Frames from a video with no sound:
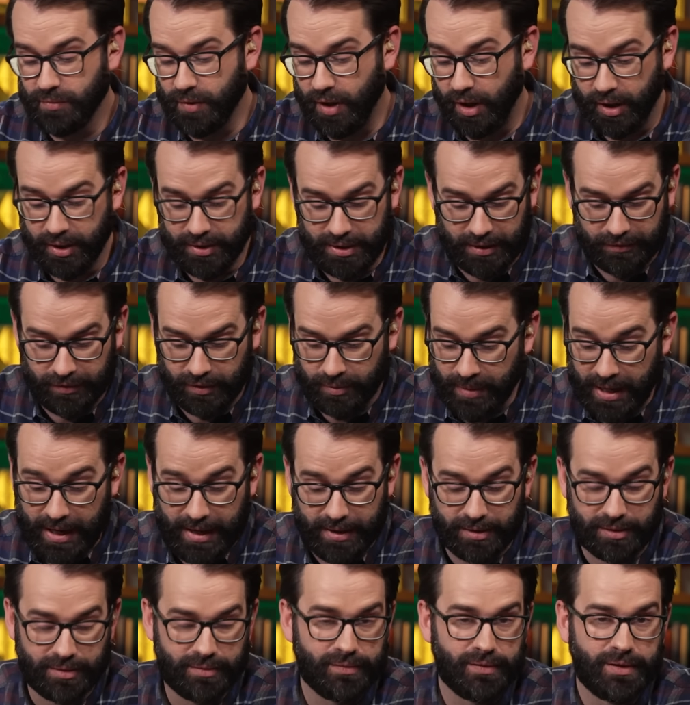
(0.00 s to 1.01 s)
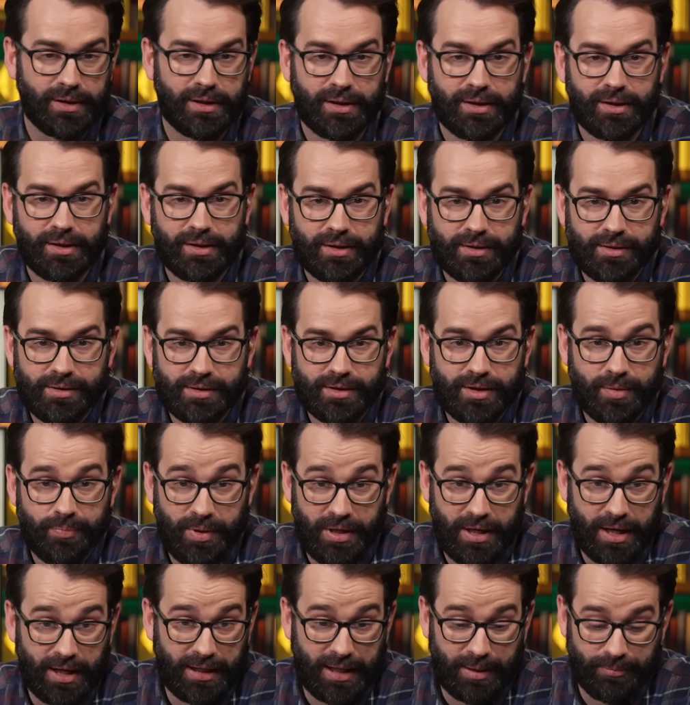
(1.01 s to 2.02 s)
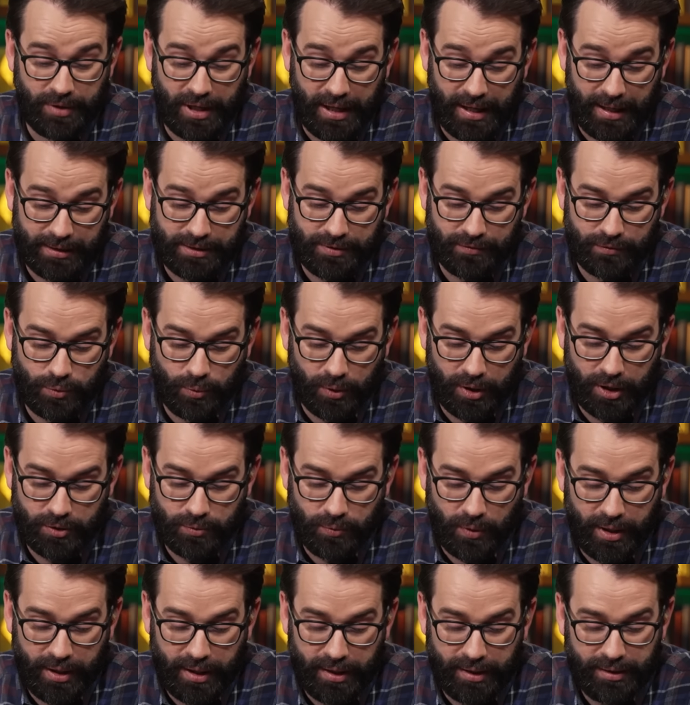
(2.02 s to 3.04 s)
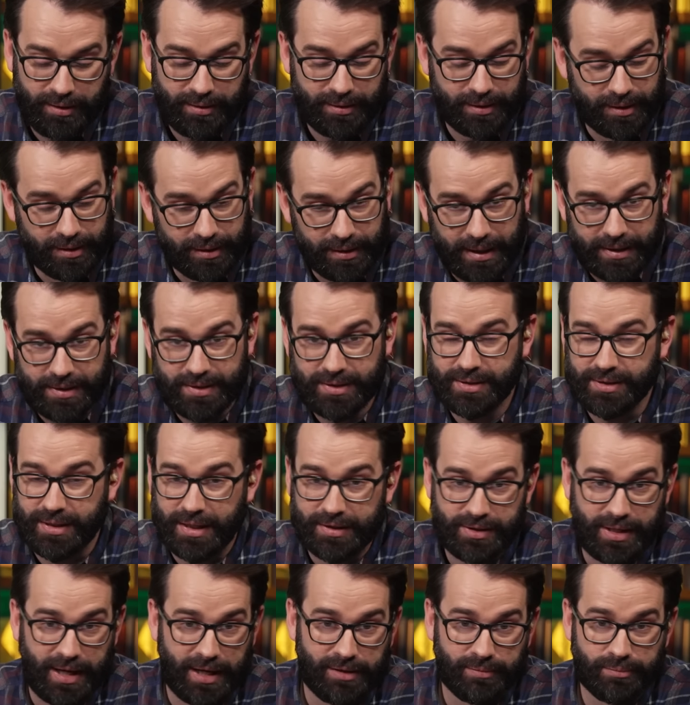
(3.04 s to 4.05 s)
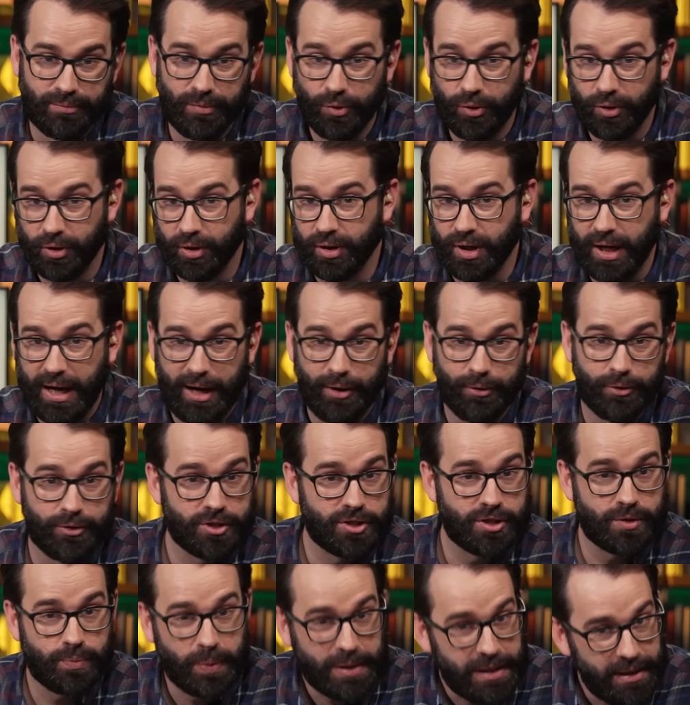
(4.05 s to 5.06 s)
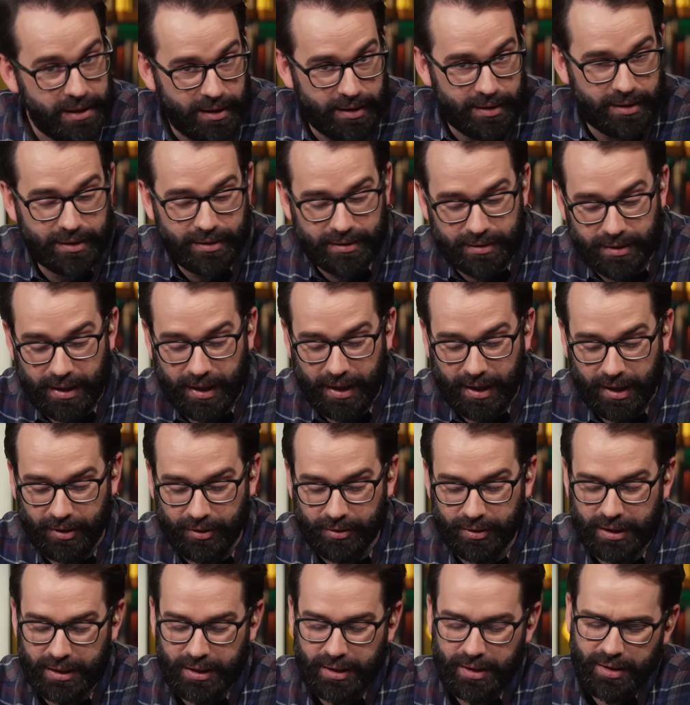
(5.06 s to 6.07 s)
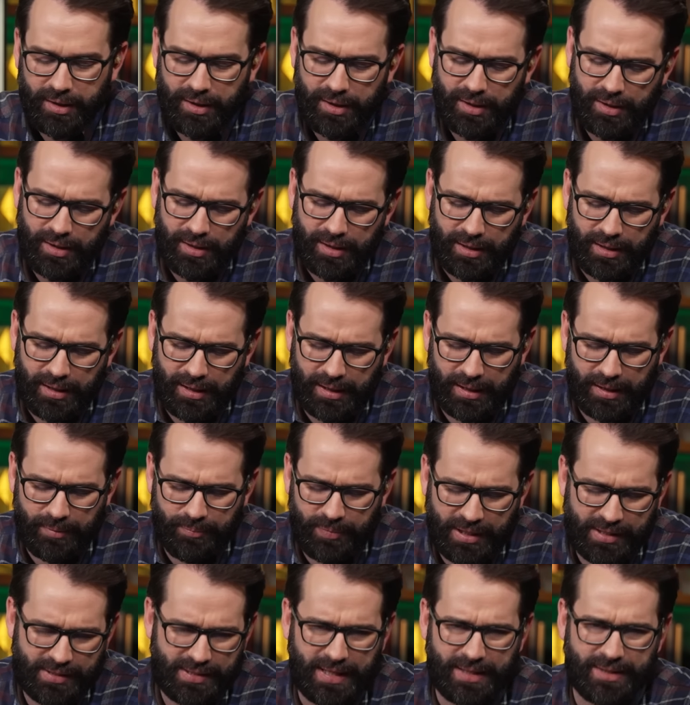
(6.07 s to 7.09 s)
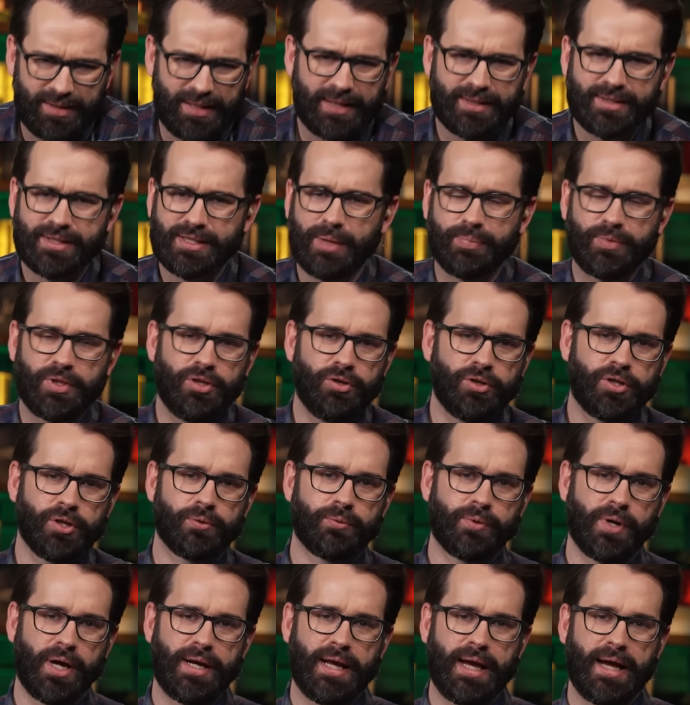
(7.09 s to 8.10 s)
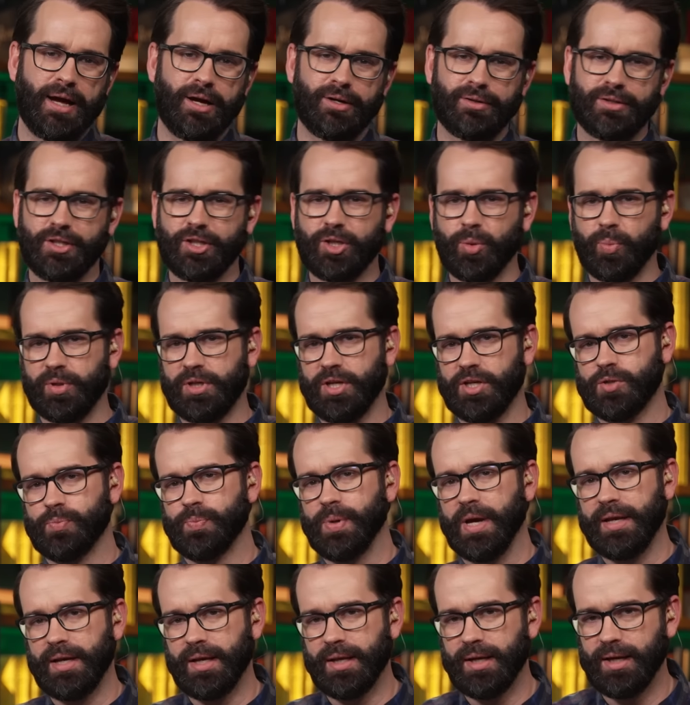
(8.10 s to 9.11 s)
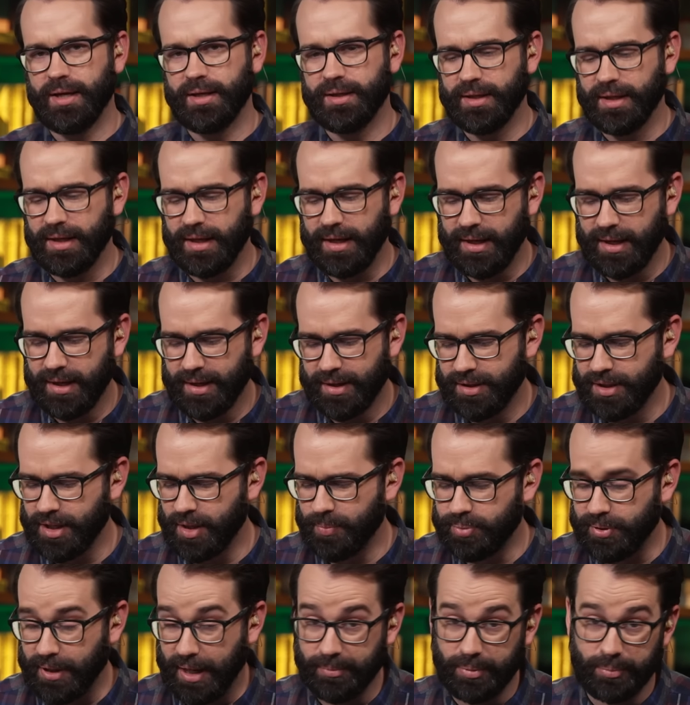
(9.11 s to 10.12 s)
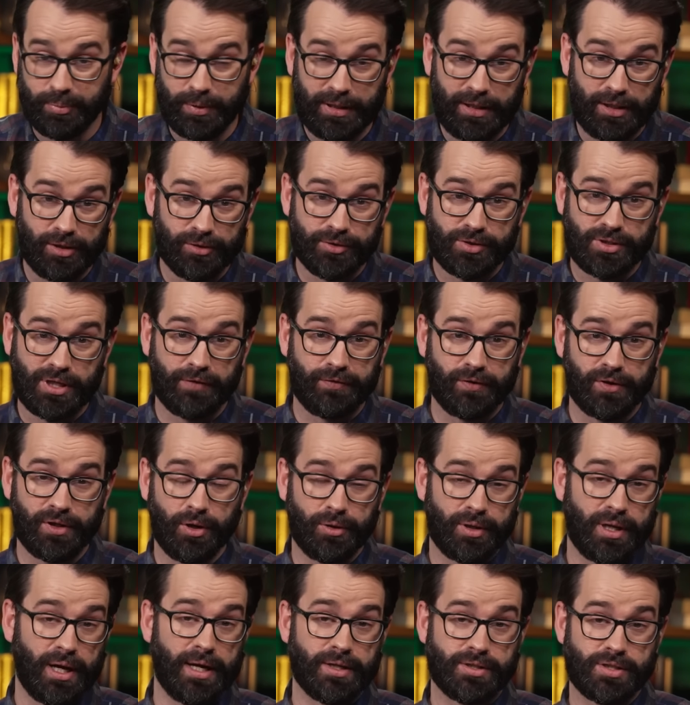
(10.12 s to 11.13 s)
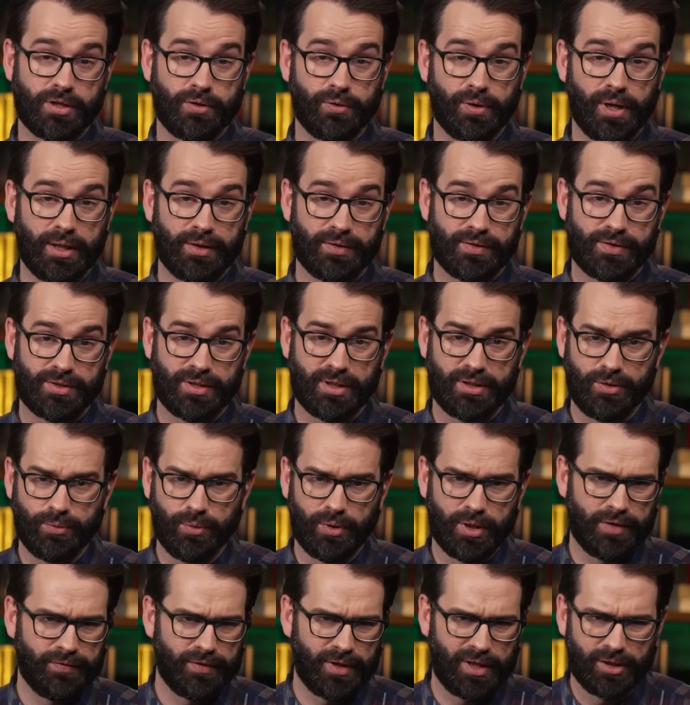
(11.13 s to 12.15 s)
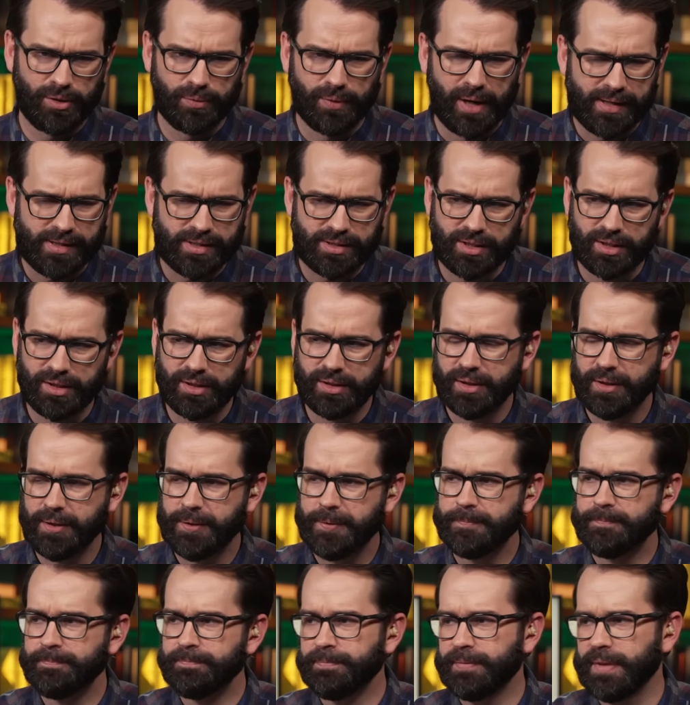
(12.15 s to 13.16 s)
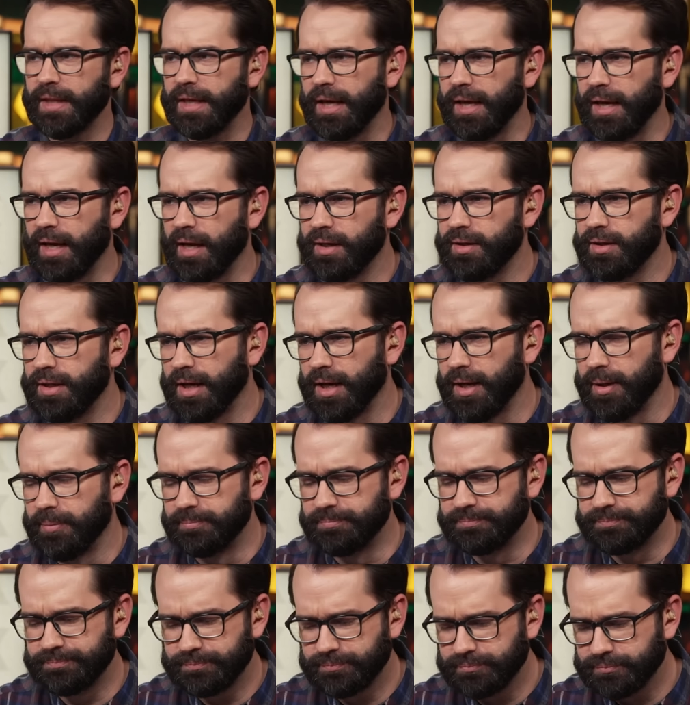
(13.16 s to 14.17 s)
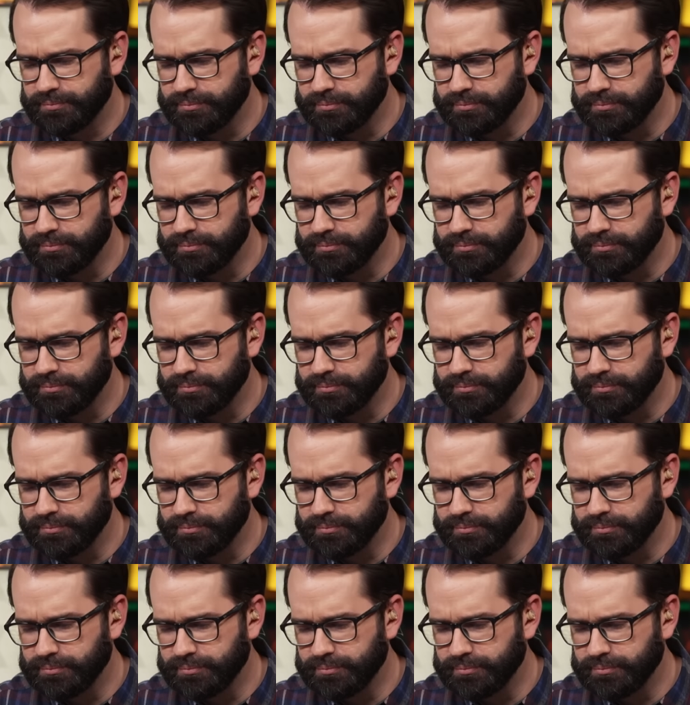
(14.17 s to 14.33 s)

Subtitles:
are a different matter. The BLM riots of 2020, you know, that's kind of more our speed now. And because that's something you can run out and you can participate in it, and probably you'll suffer no consequence and you won't even get arrested. And